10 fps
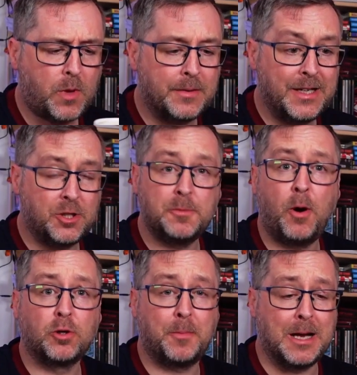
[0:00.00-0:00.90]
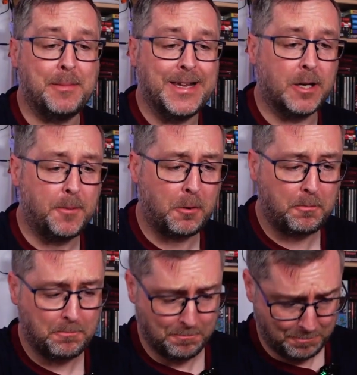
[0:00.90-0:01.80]
This was supposed to be an Amiga bug,
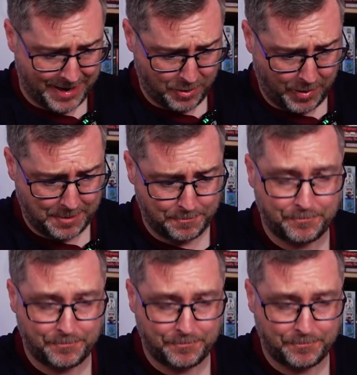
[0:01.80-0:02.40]
by the way.